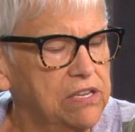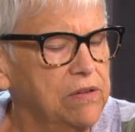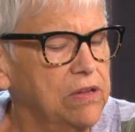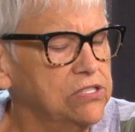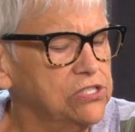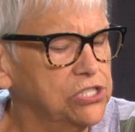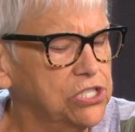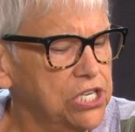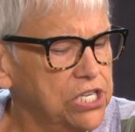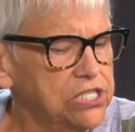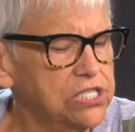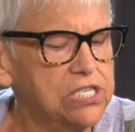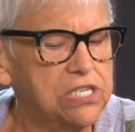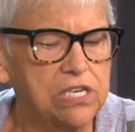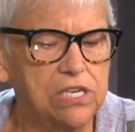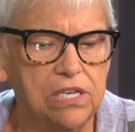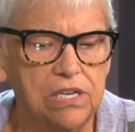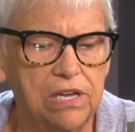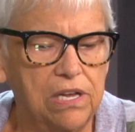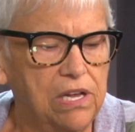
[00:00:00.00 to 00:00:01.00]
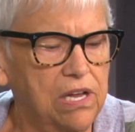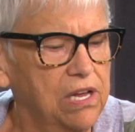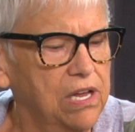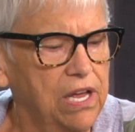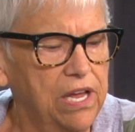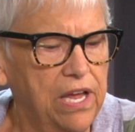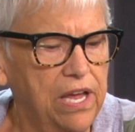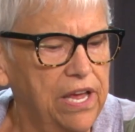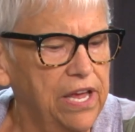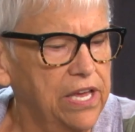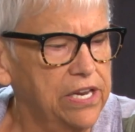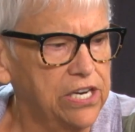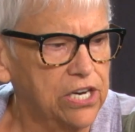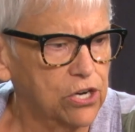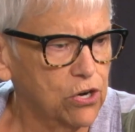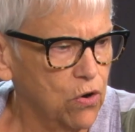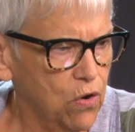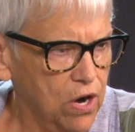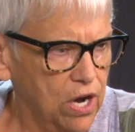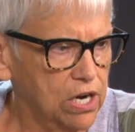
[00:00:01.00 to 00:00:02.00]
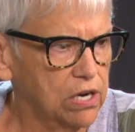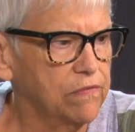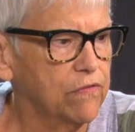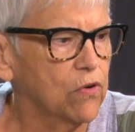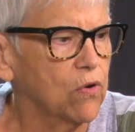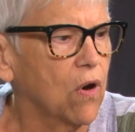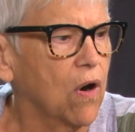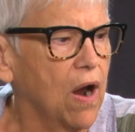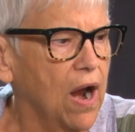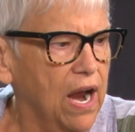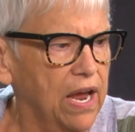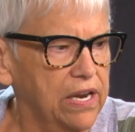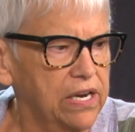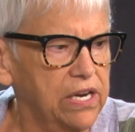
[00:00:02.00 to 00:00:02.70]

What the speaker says: just an incredible variety.